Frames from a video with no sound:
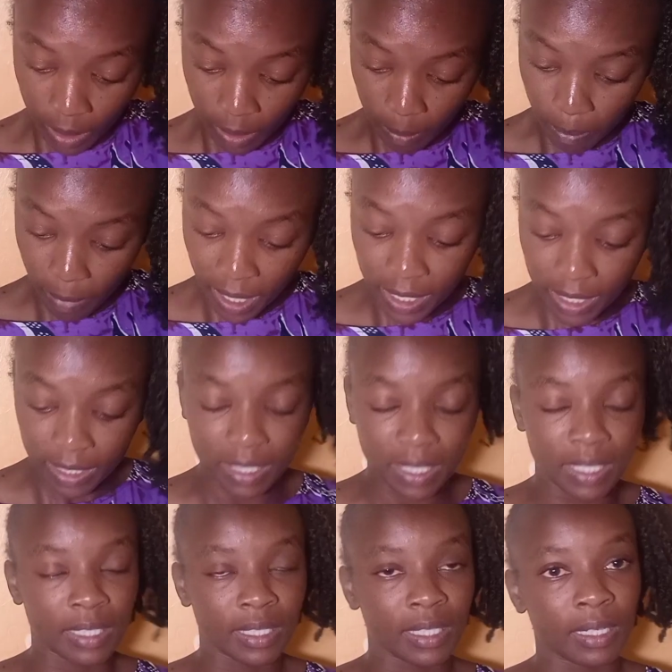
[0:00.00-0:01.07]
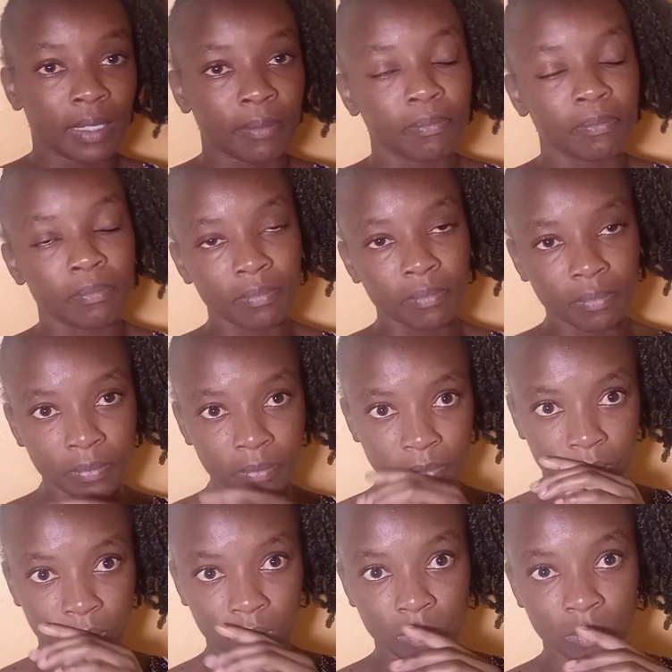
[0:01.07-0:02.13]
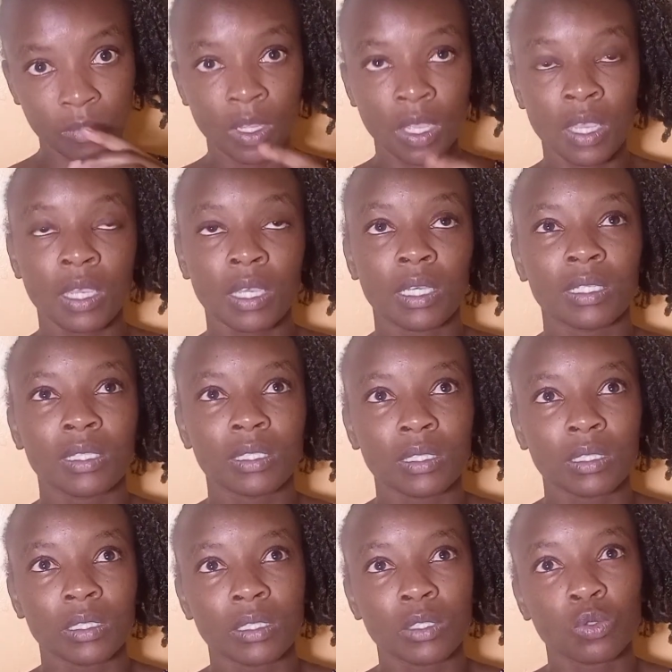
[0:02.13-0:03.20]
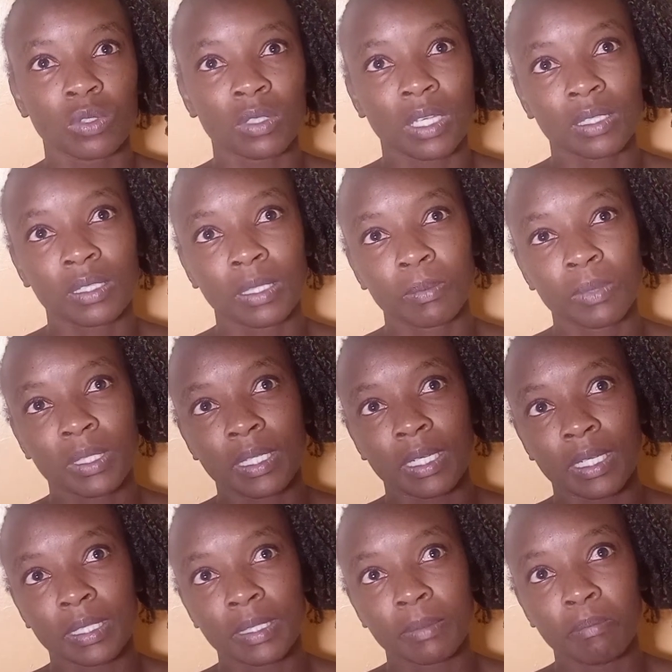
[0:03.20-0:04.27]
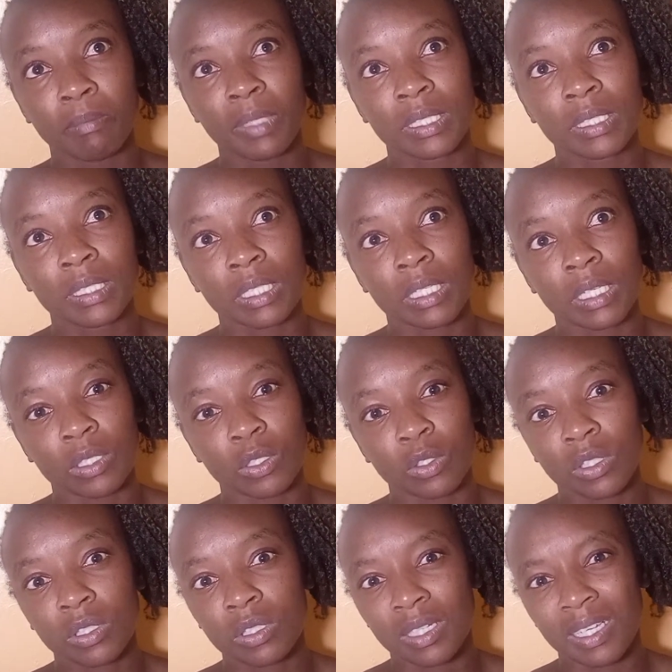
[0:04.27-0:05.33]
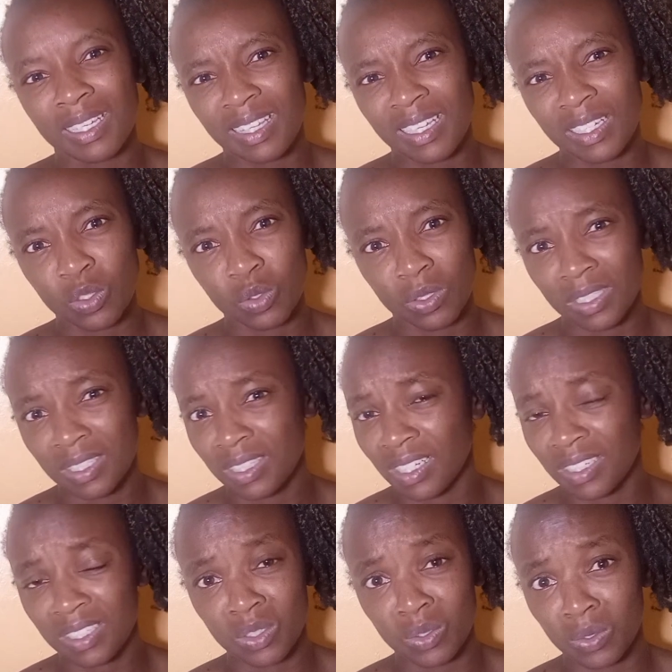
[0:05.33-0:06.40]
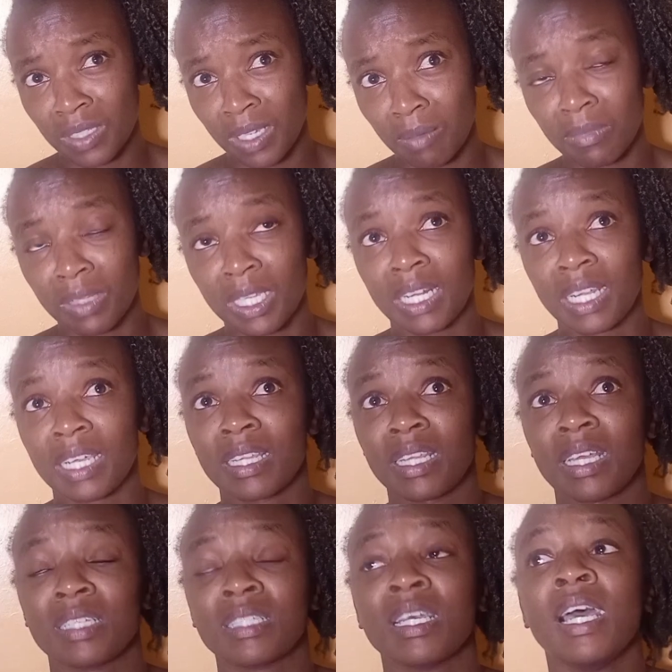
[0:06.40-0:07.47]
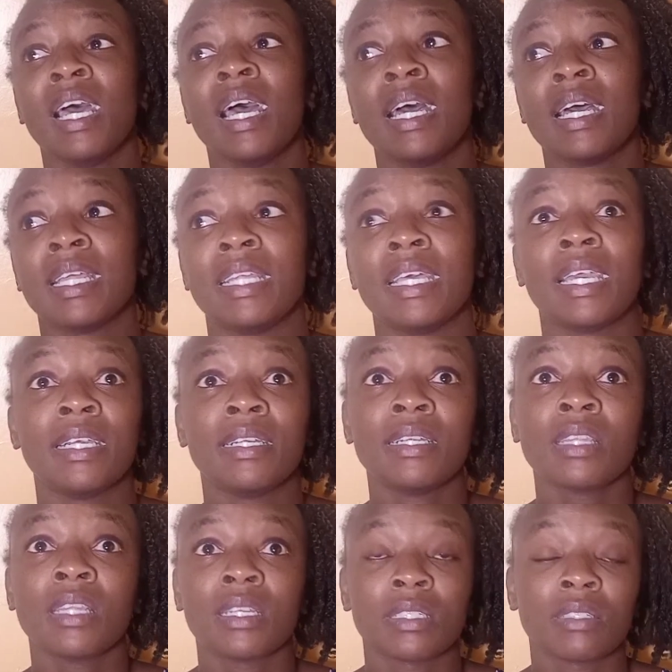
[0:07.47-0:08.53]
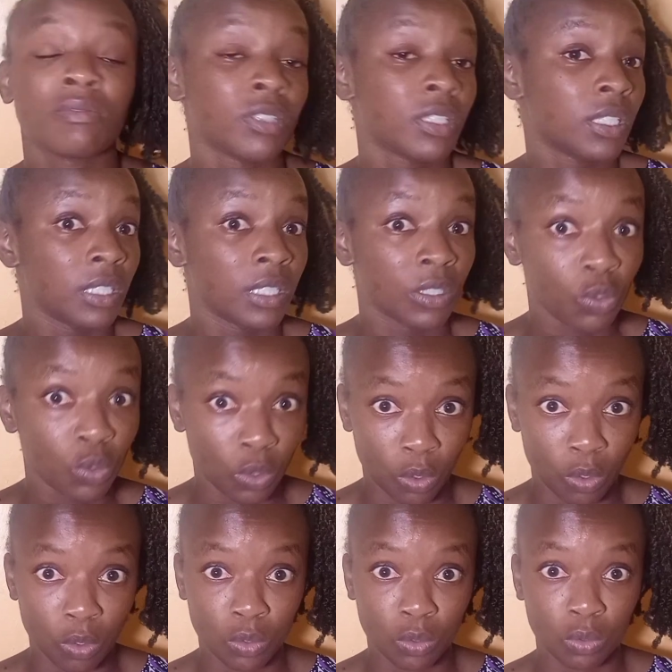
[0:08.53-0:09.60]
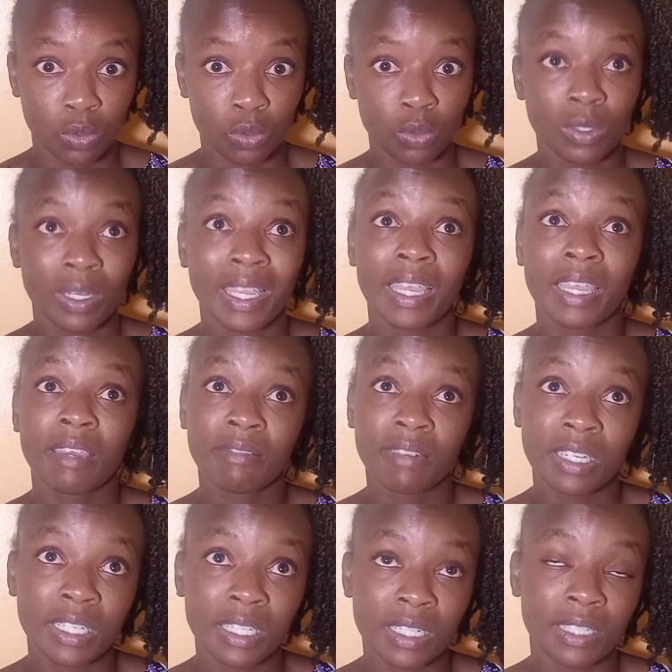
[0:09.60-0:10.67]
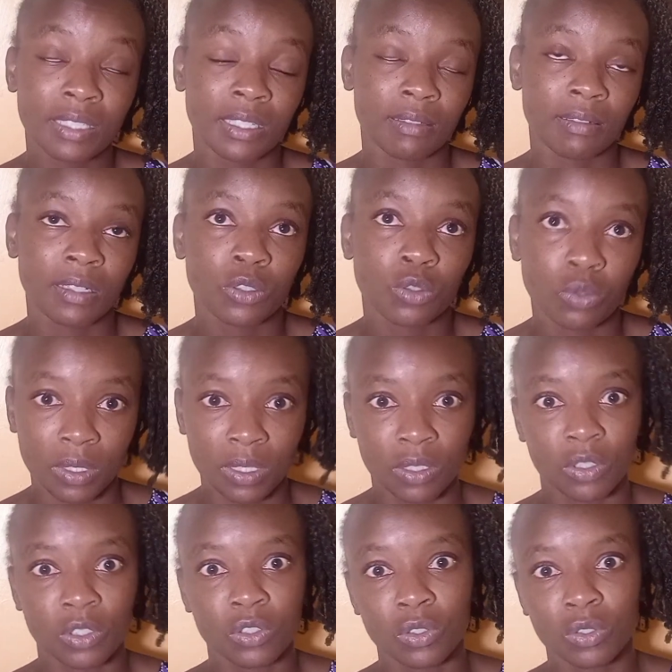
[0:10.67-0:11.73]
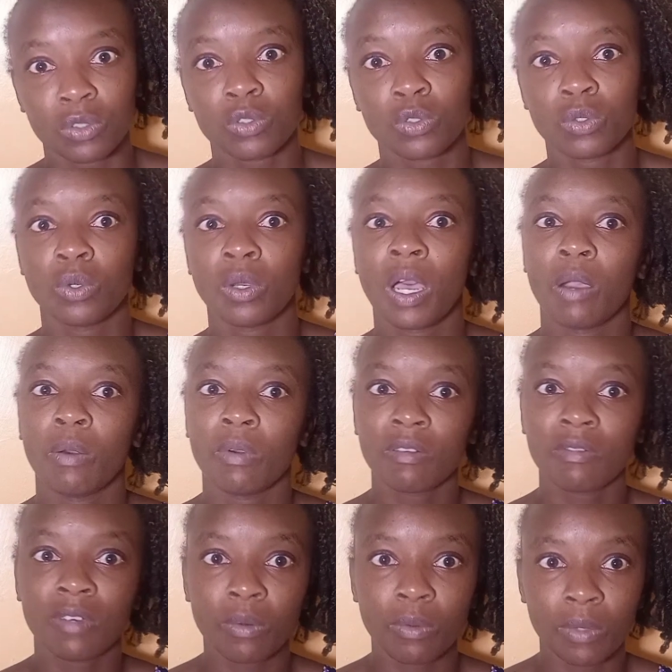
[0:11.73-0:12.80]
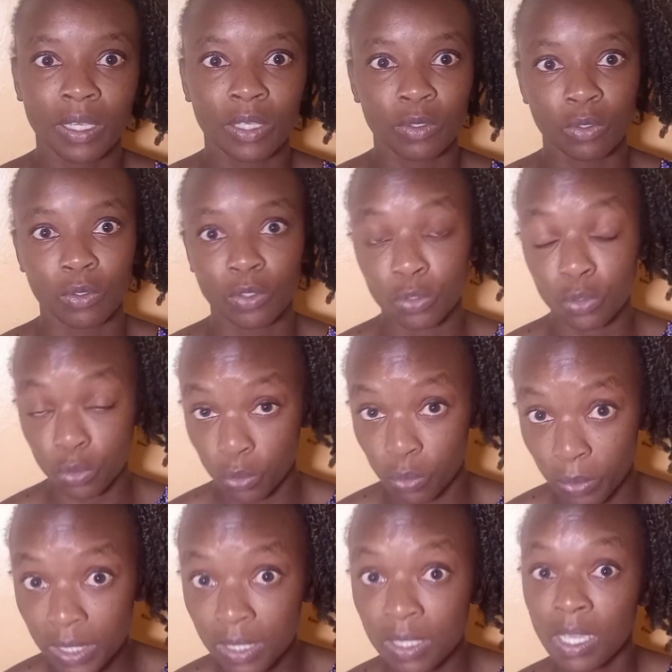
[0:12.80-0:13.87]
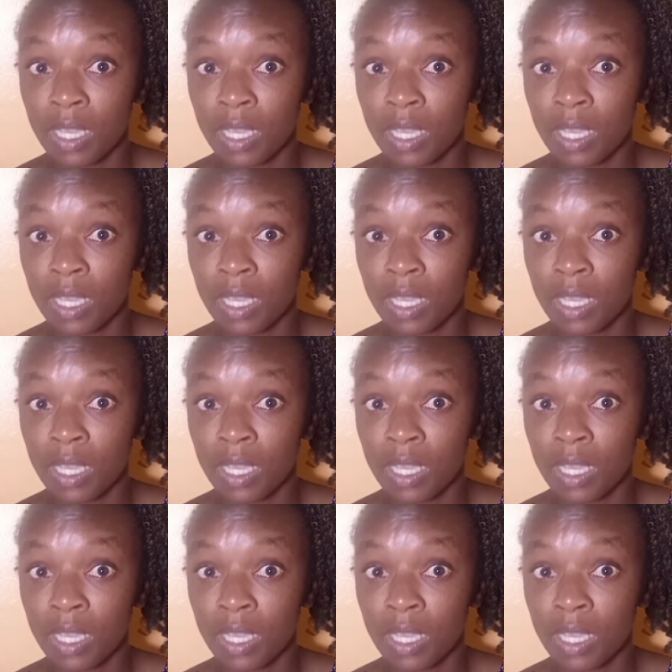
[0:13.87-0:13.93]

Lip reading: back in Kenya, it was accepted that basic education, I think 2013 or something like that, they agreed that every kid should go to school. Every kid has a right to education, so however where you're going to do it,